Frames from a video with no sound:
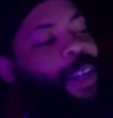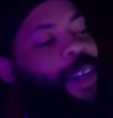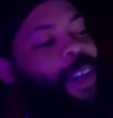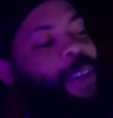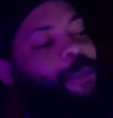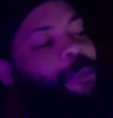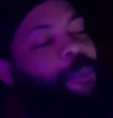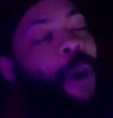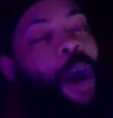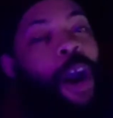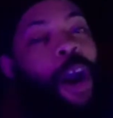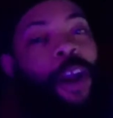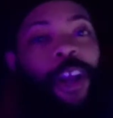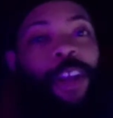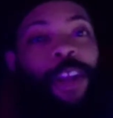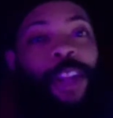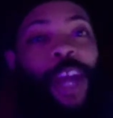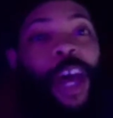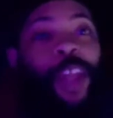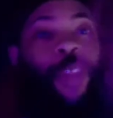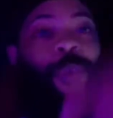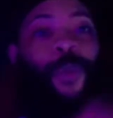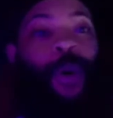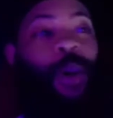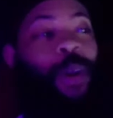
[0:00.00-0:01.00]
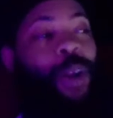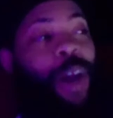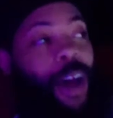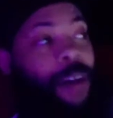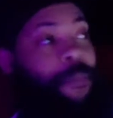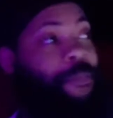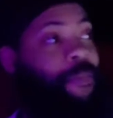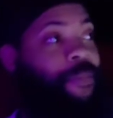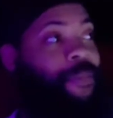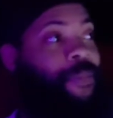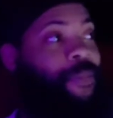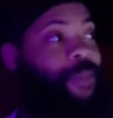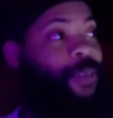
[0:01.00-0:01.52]
Mark another one
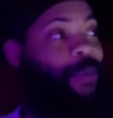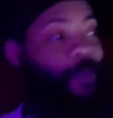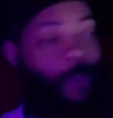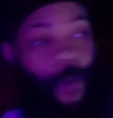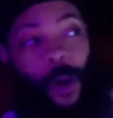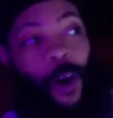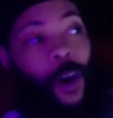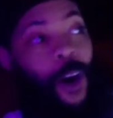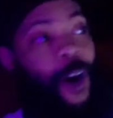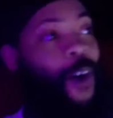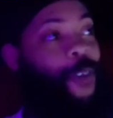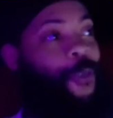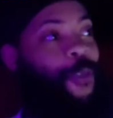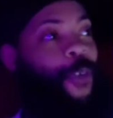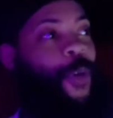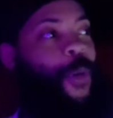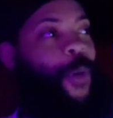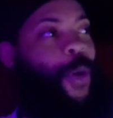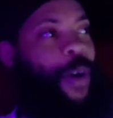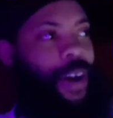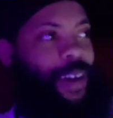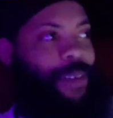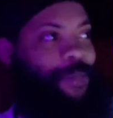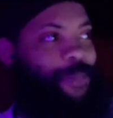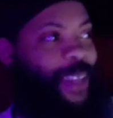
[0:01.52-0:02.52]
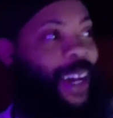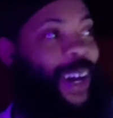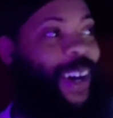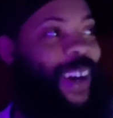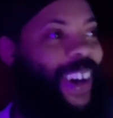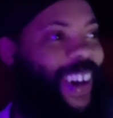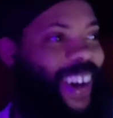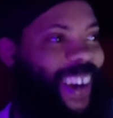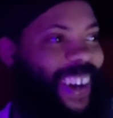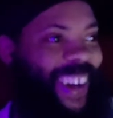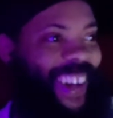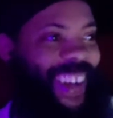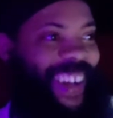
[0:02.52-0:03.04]
up for All For One.
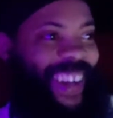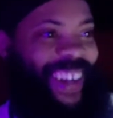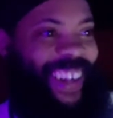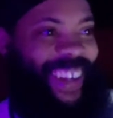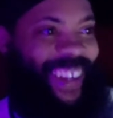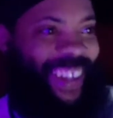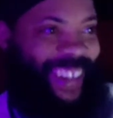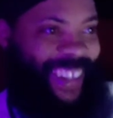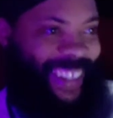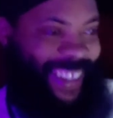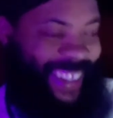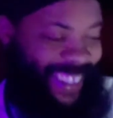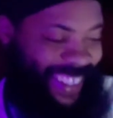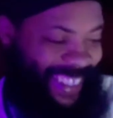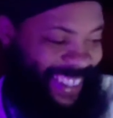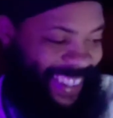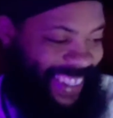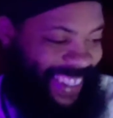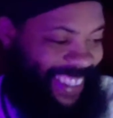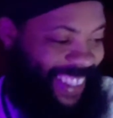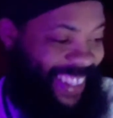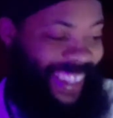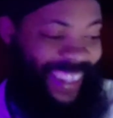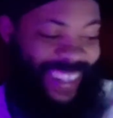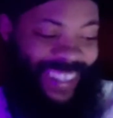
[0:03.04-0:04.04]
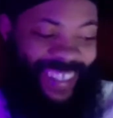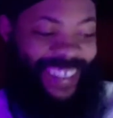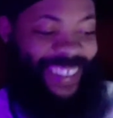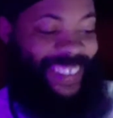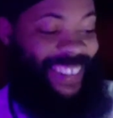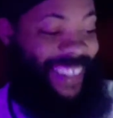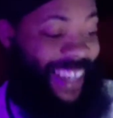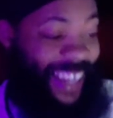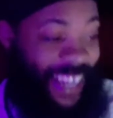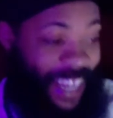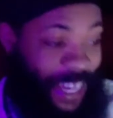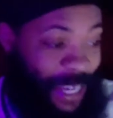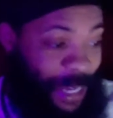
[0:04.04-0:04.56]
Because
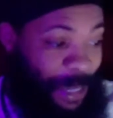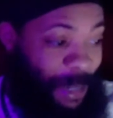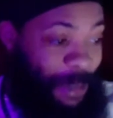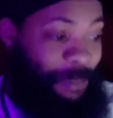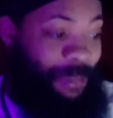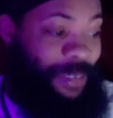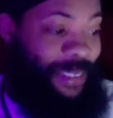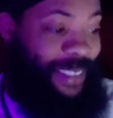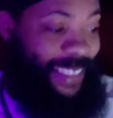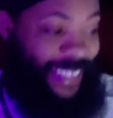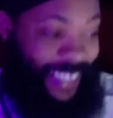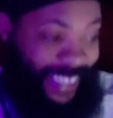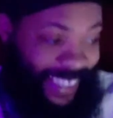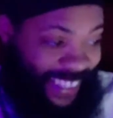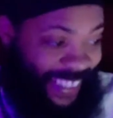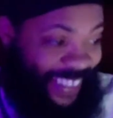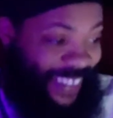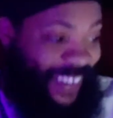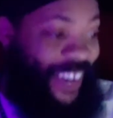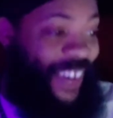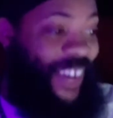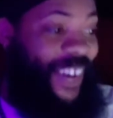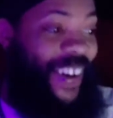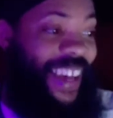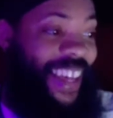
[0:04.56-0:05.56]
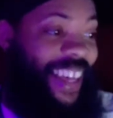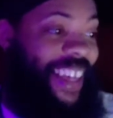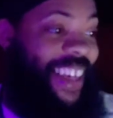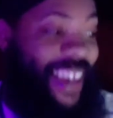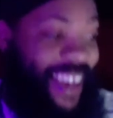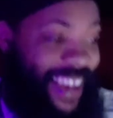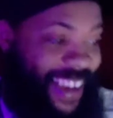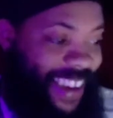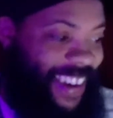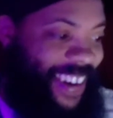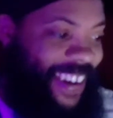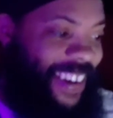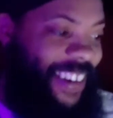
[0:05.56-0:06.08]
I'm still
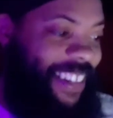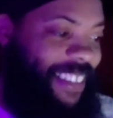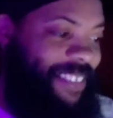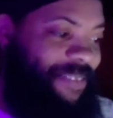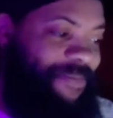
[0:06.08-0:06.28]
here.